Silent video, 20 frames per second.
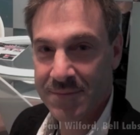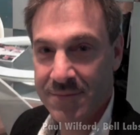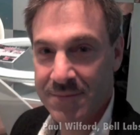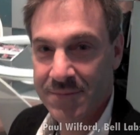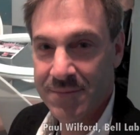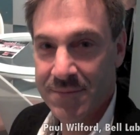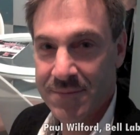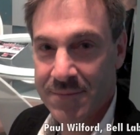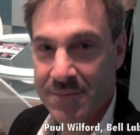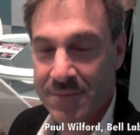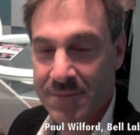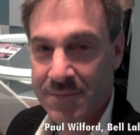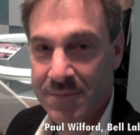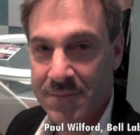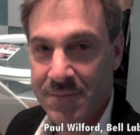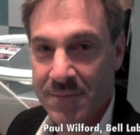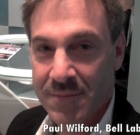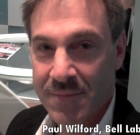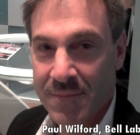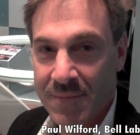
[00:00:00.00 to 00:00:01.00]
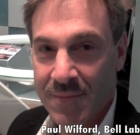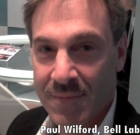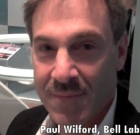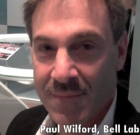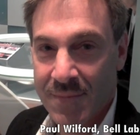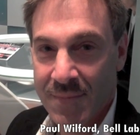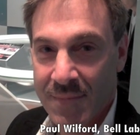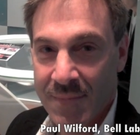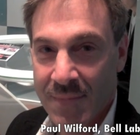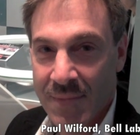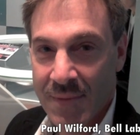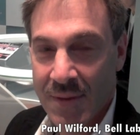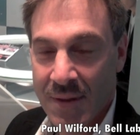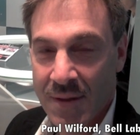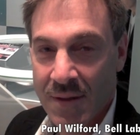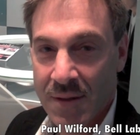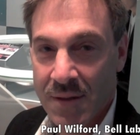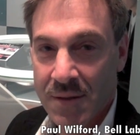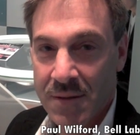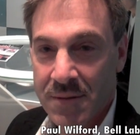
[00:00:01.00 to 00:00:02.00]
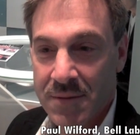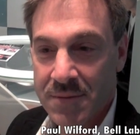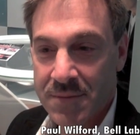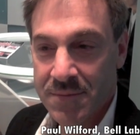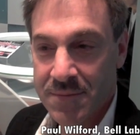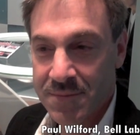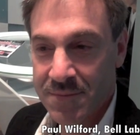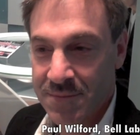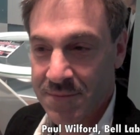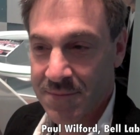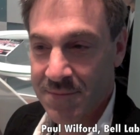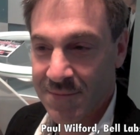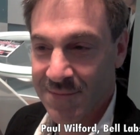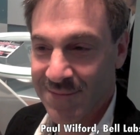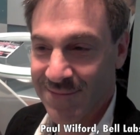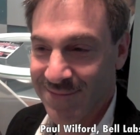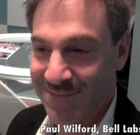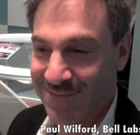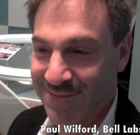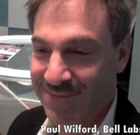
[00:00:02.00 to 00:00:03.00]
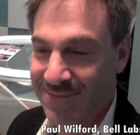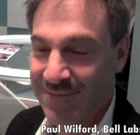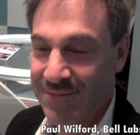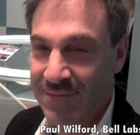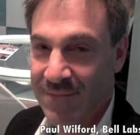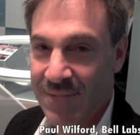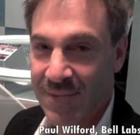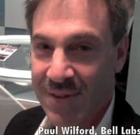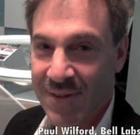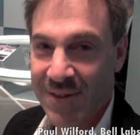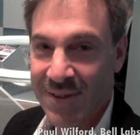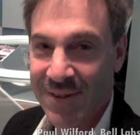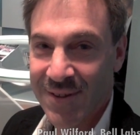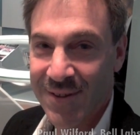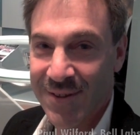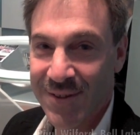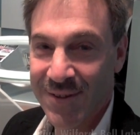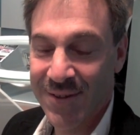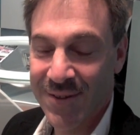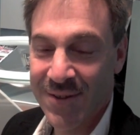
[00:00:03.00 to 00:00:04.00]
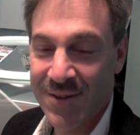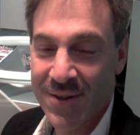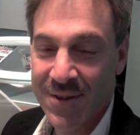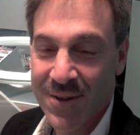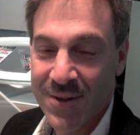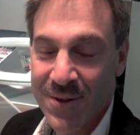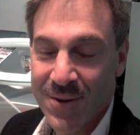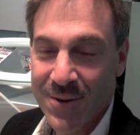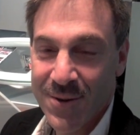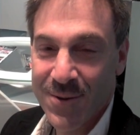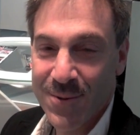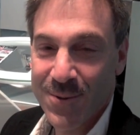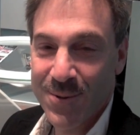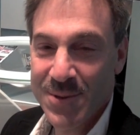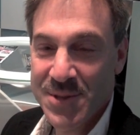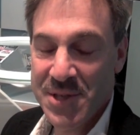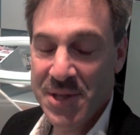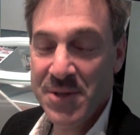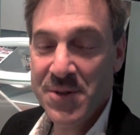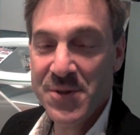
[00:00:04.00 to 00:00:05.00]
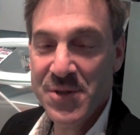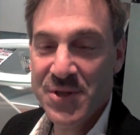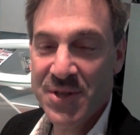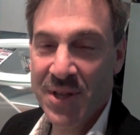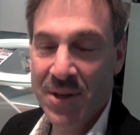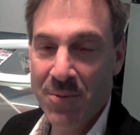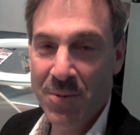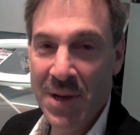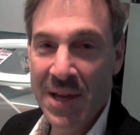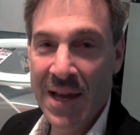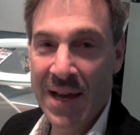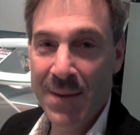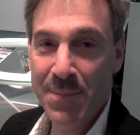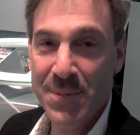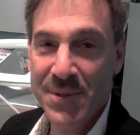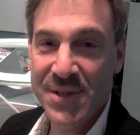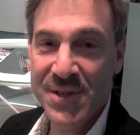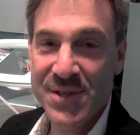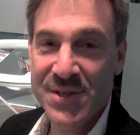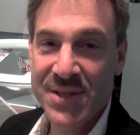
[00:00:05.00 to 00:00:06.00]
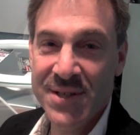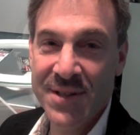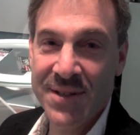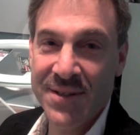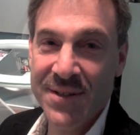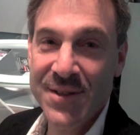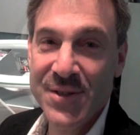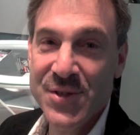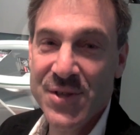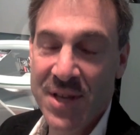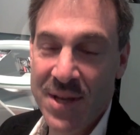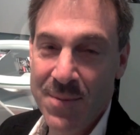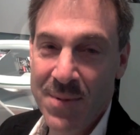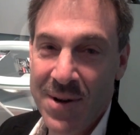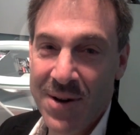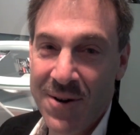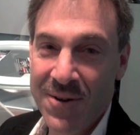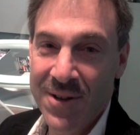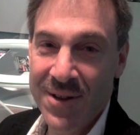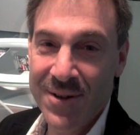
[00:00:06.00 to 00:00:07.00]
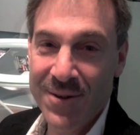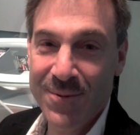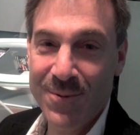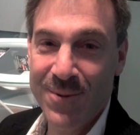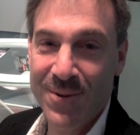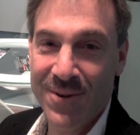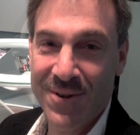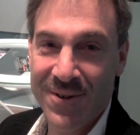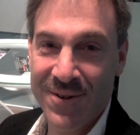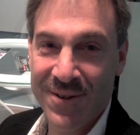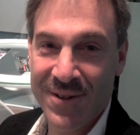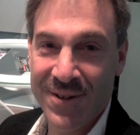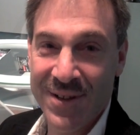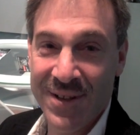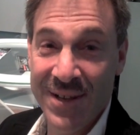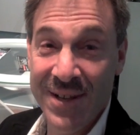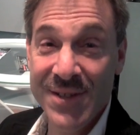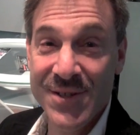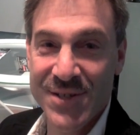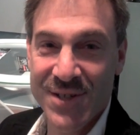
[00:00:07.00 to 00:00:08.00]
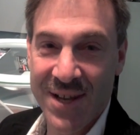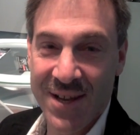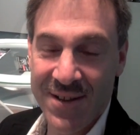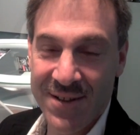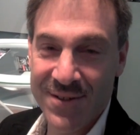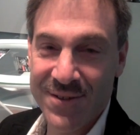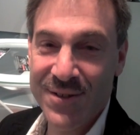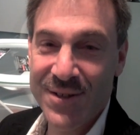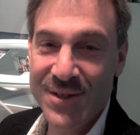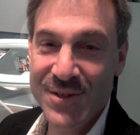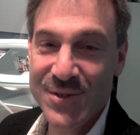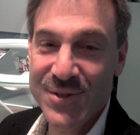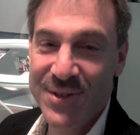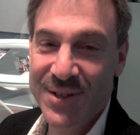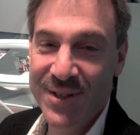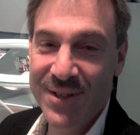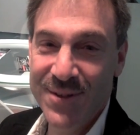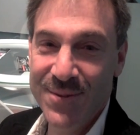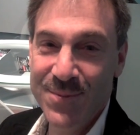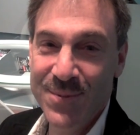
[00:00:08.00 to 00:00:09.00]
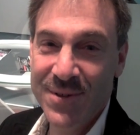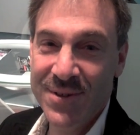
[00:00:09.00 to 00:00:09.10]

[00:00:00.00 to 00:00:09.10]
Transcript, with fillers: so if you could just tell me a little bit, you know, Dennis Ritchie. Well, it's interesting. We happened to sit in the same area where he sat in his team.